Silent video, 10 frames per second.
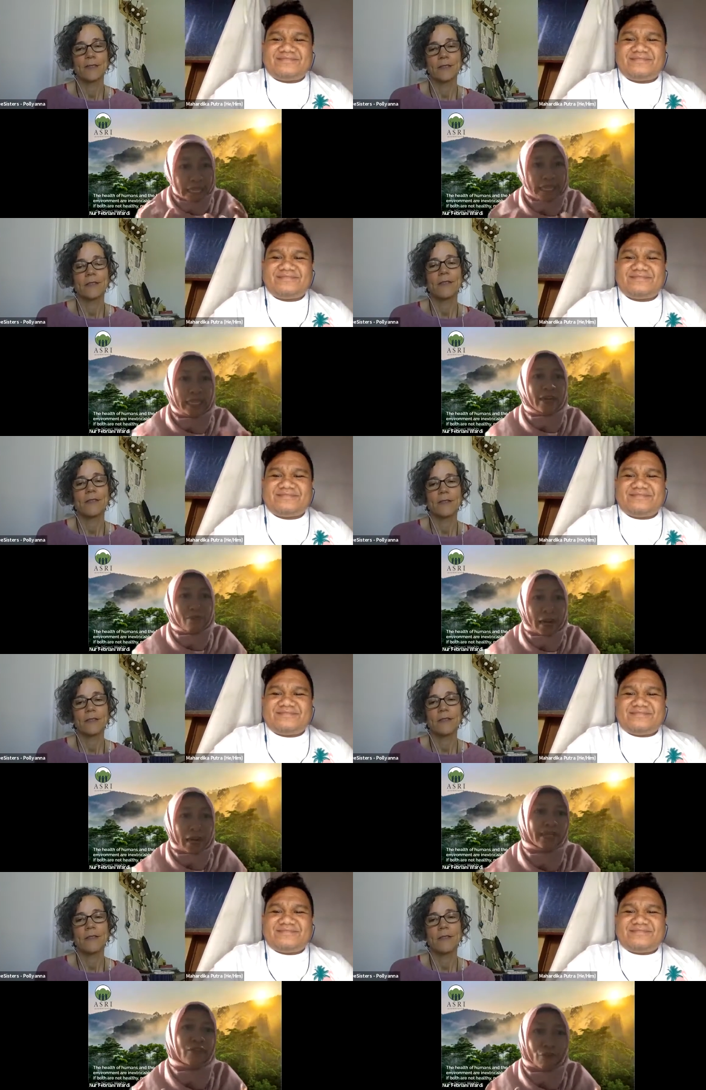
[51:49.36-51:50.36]

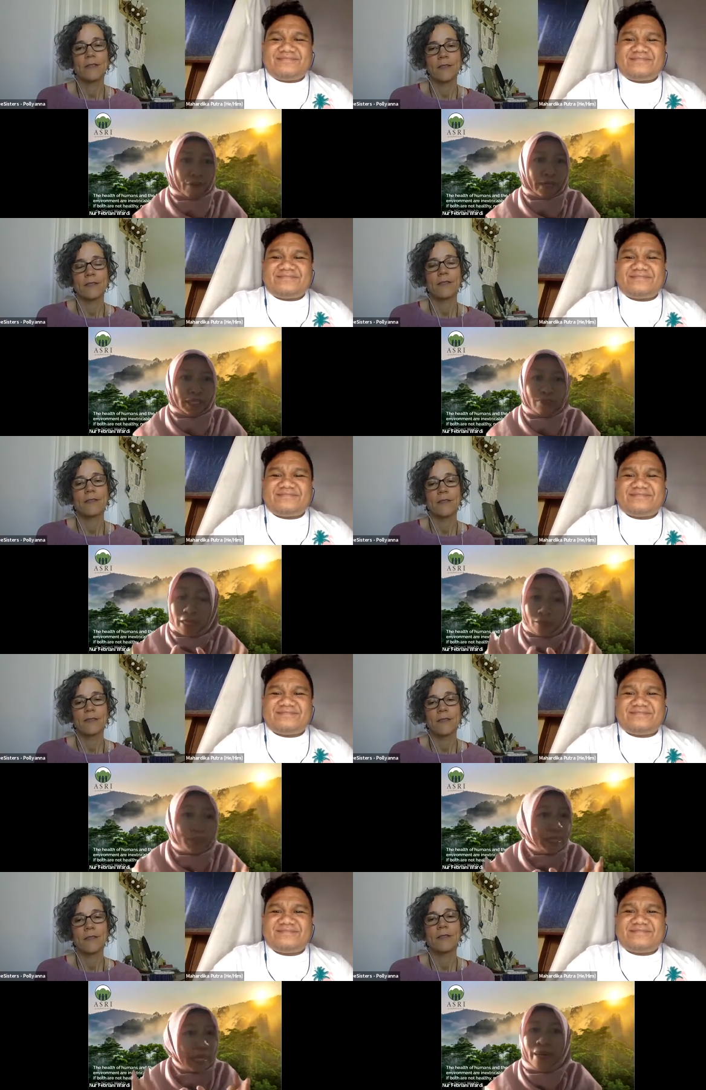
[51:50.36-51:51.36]
Speaker 1: nearby the forest
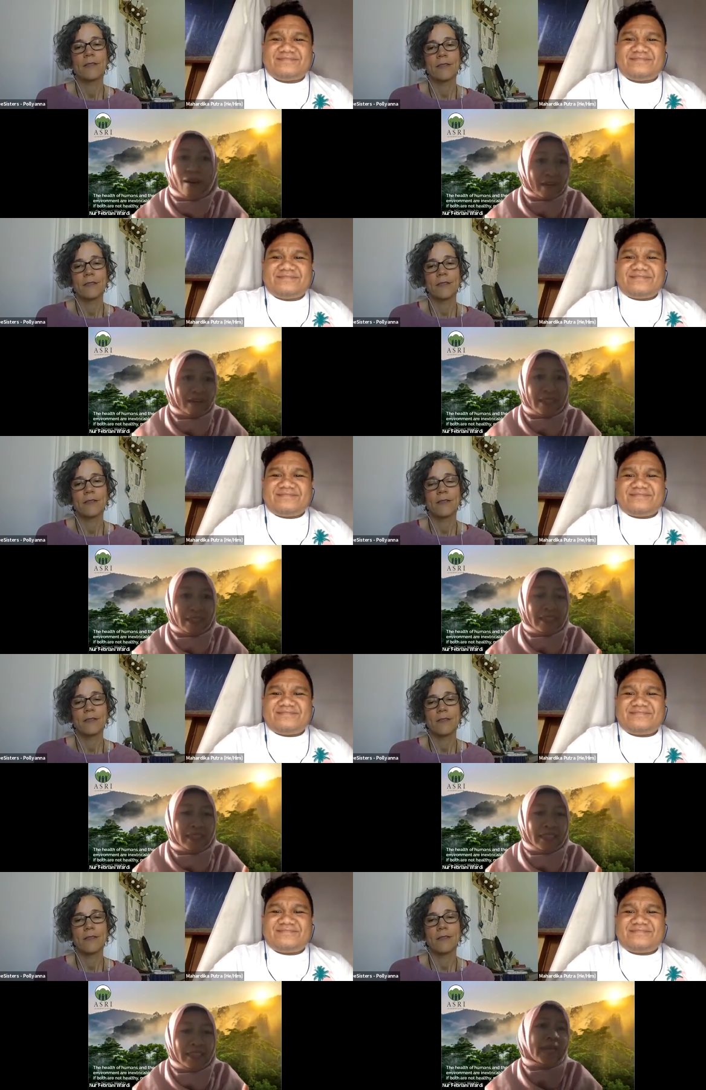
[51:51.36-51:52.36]
because they are the
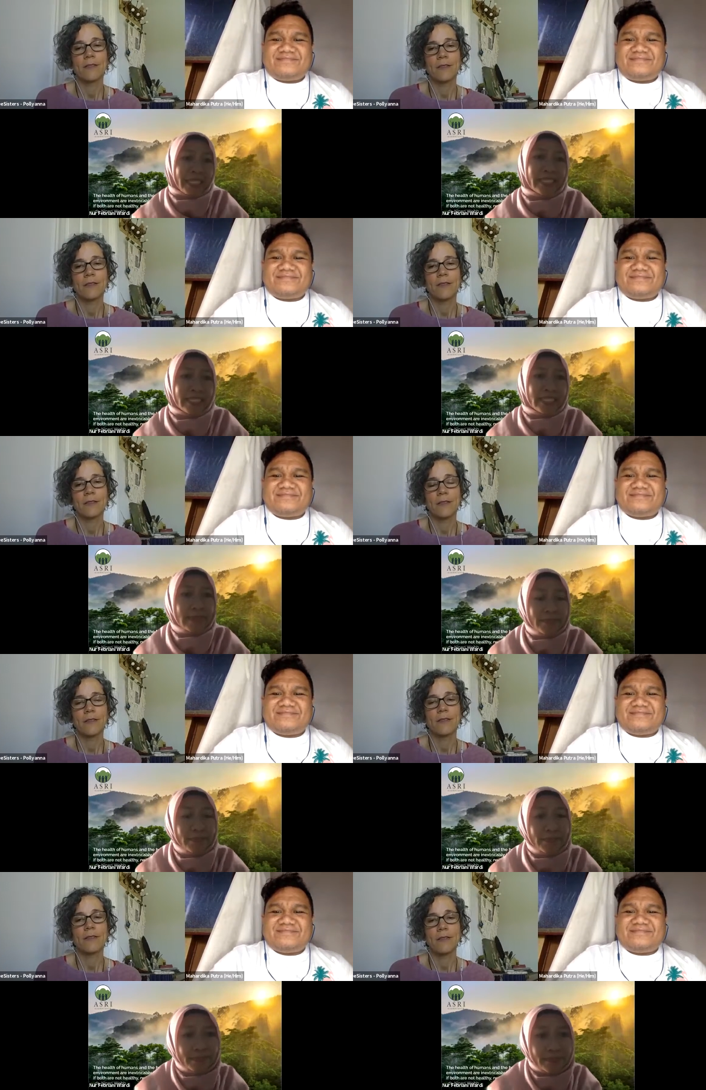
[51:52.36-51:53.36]
guardians.
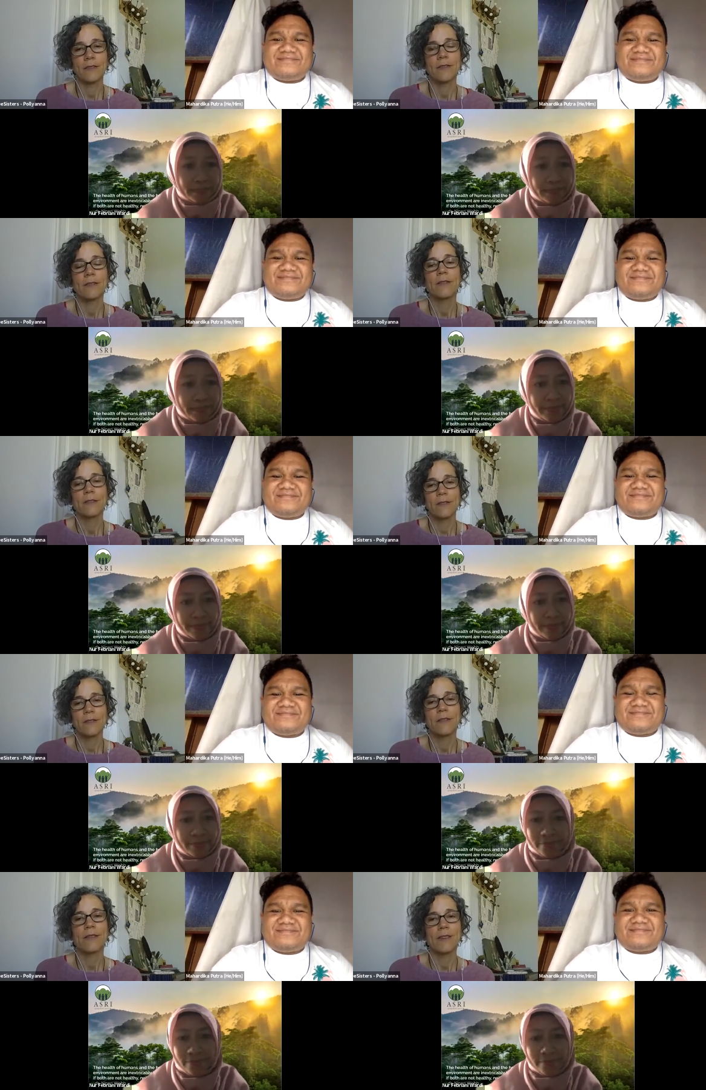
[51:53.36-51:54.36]

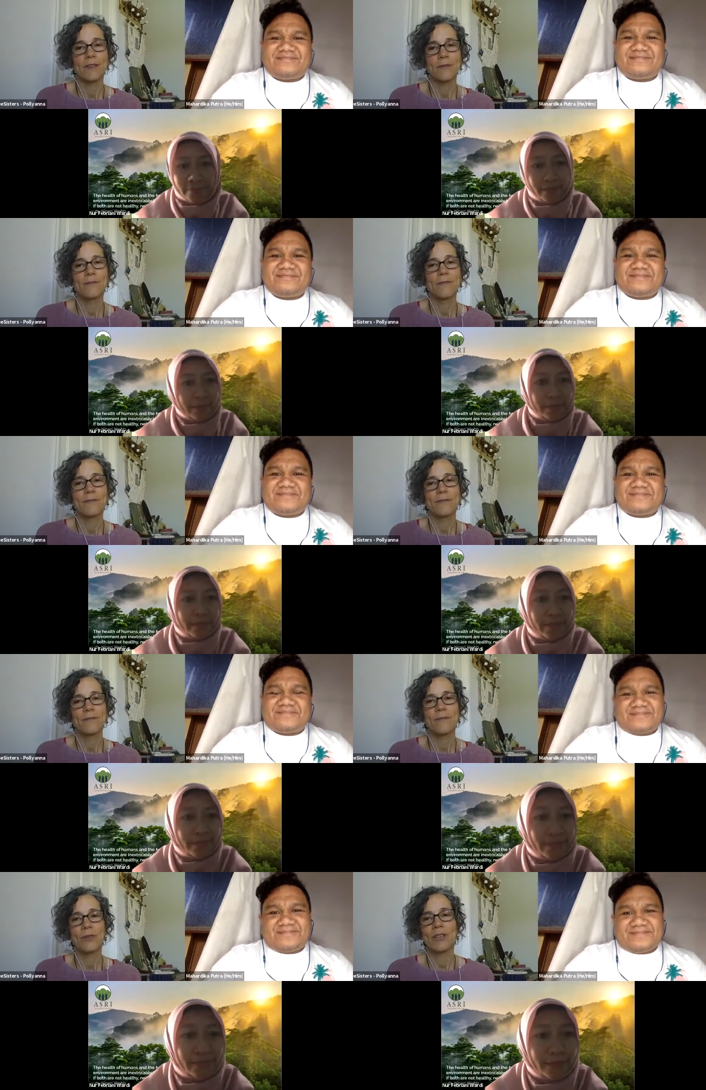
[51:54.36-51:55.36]
Speaker 2: Yeah,
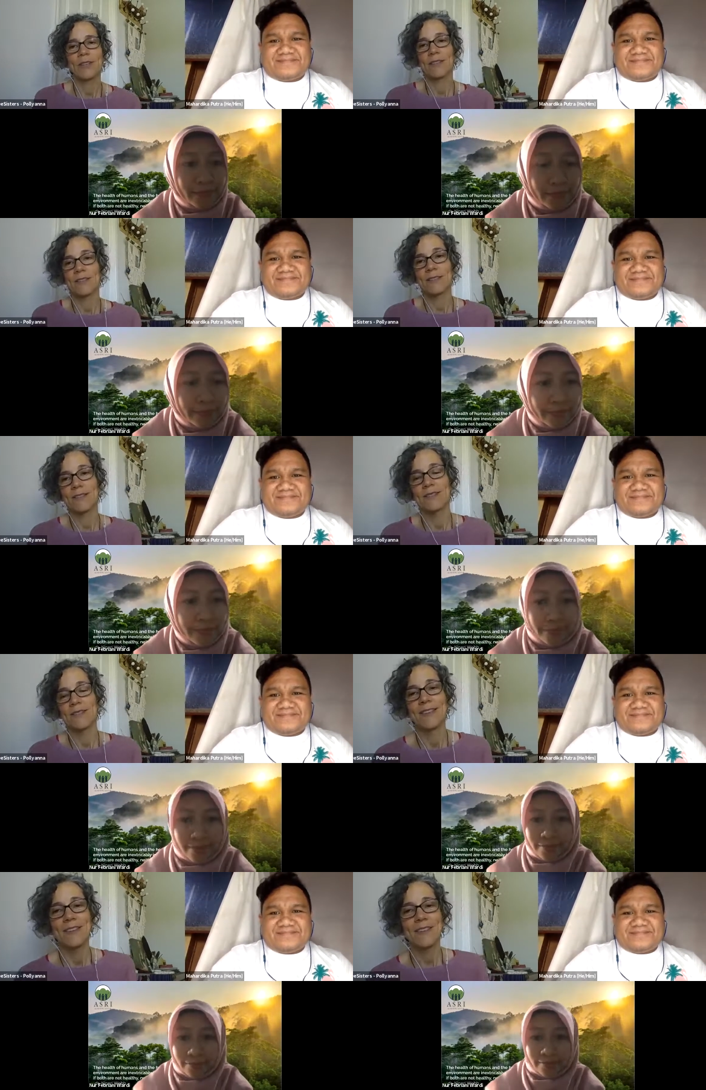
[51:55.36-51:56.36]
brilliant.
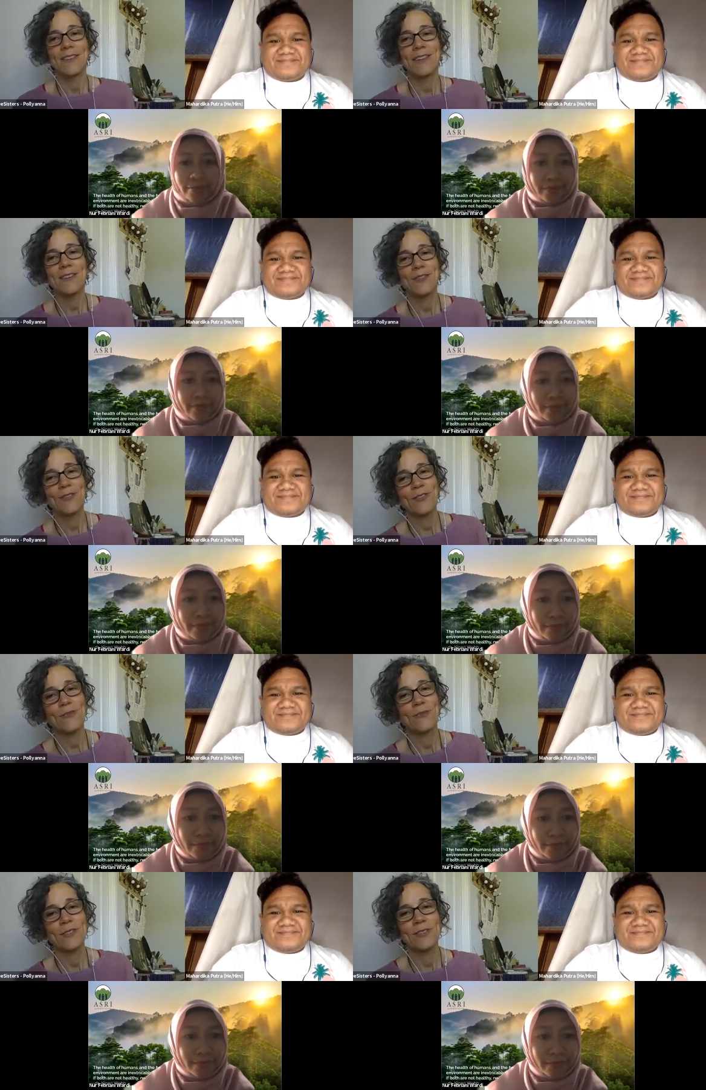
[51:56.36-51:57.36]
Thank you so
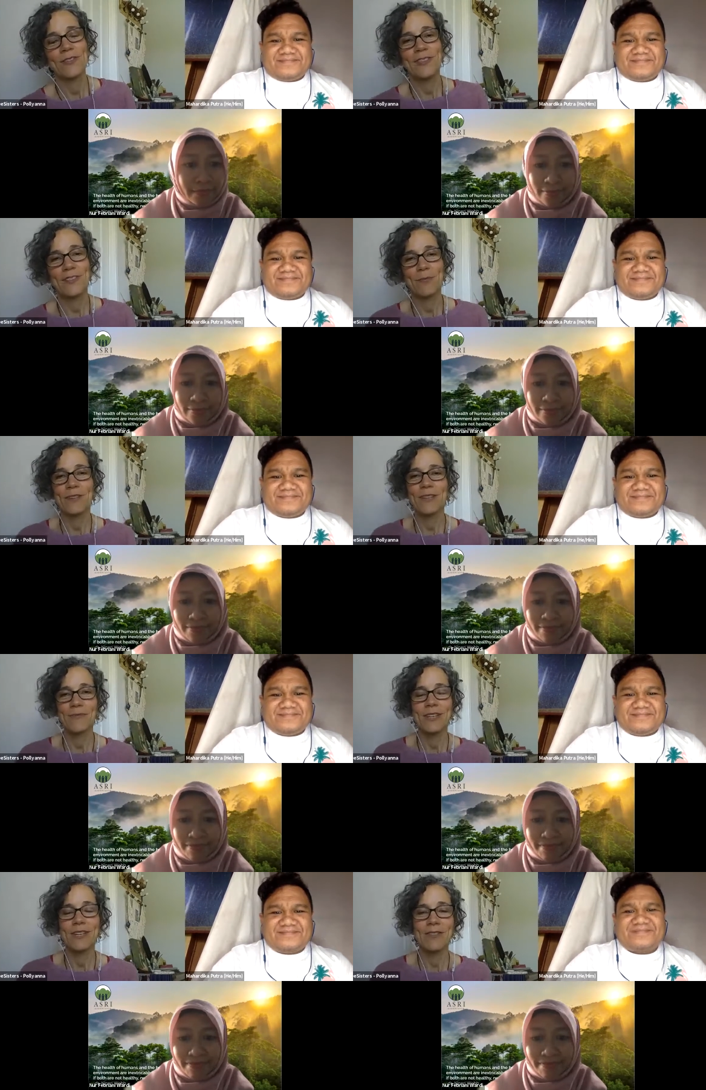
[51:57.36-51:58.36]
much. It's been
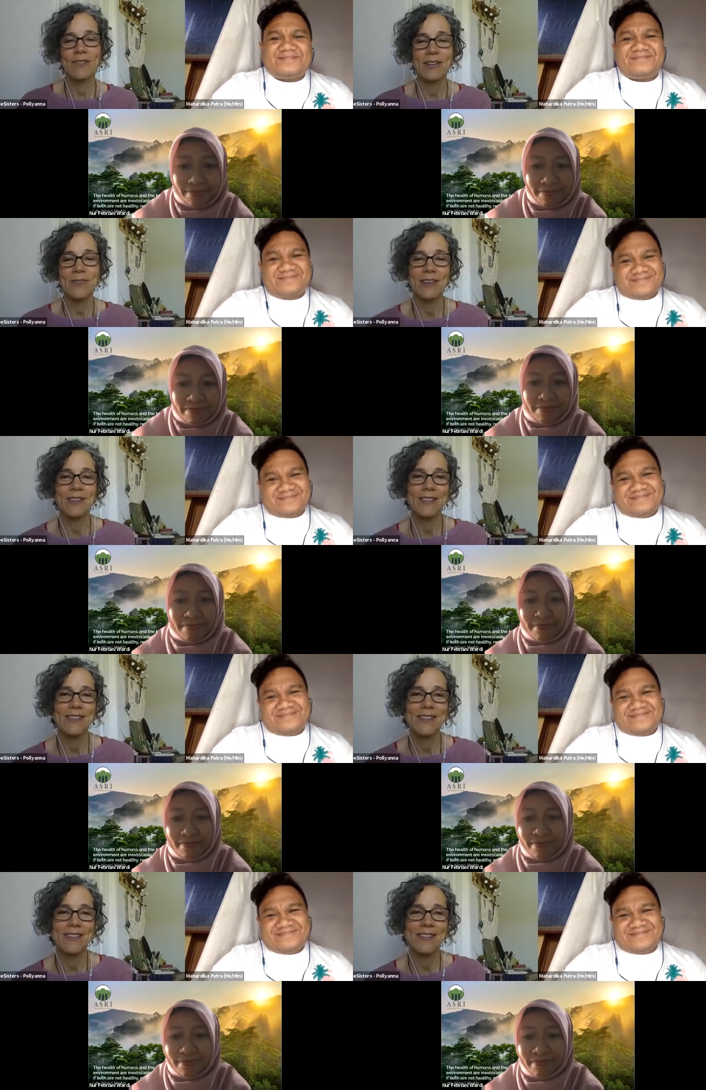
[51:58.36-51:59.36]
really, really
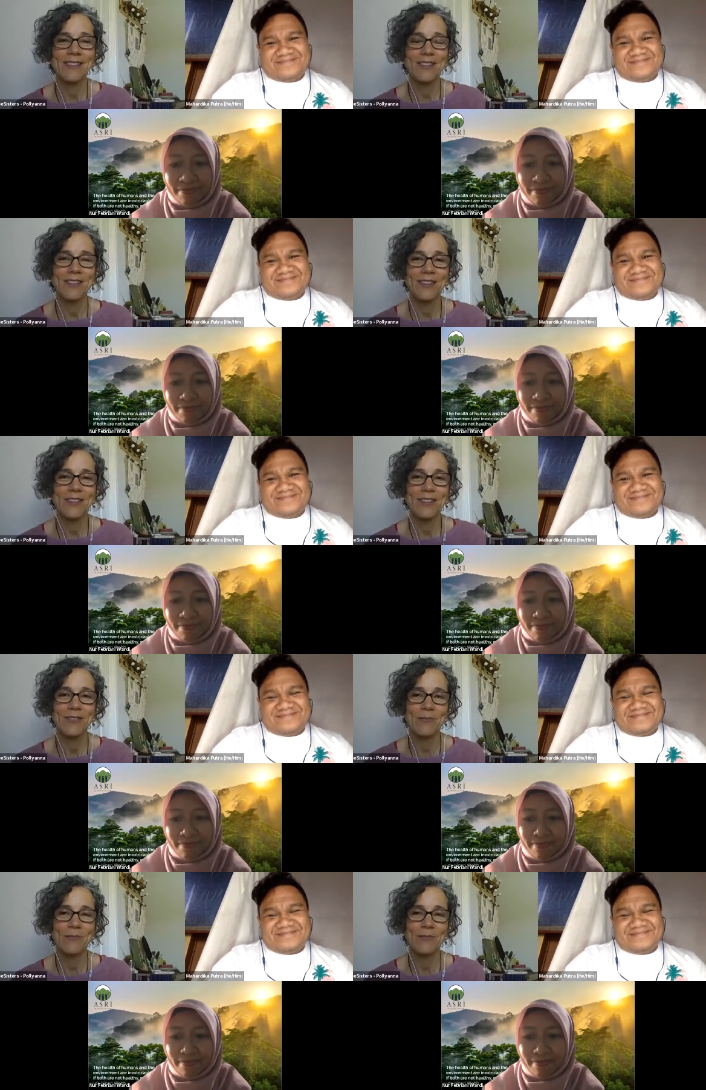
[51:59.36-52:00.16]
fascinating to hear